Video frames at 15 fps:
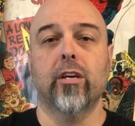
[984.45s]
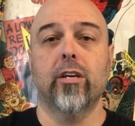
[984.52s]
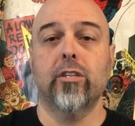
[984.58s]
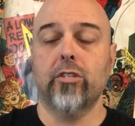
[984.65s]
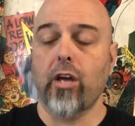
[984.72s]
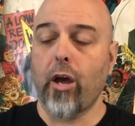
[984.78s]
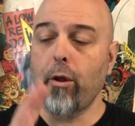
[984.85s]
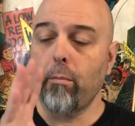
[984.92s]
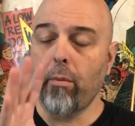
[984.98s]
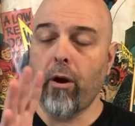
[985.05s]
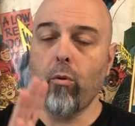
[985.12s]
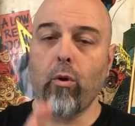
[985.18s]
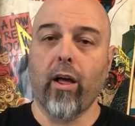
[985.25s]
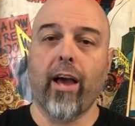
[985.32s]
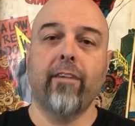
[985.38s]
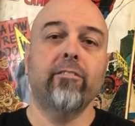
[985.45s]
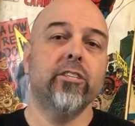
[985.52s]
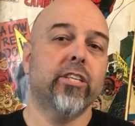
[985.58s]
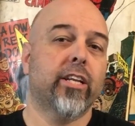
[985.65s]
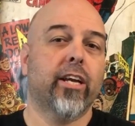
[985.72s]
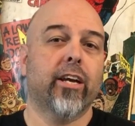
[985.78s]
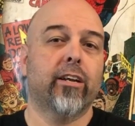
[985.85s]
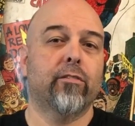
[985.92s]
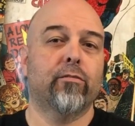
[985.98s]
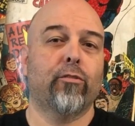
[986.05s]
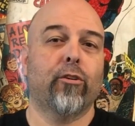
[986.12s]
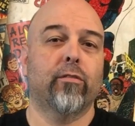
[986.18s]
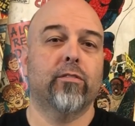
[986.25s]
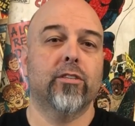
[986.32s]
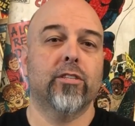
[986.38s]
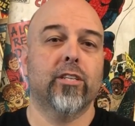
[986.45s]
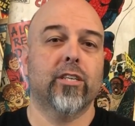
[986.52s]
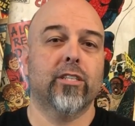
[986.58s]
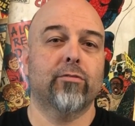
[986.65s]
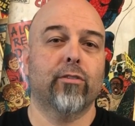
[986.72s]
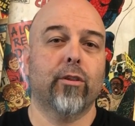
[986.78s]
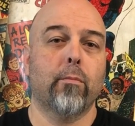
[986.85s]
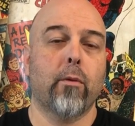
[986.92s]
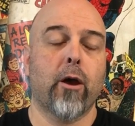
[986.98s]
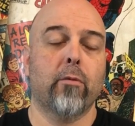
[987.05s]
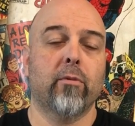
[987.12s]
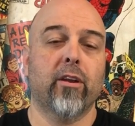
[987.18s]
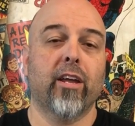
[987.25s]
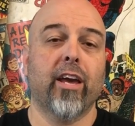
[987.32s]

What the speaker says: So, but we'll average it out at 5 to 6 for the moment.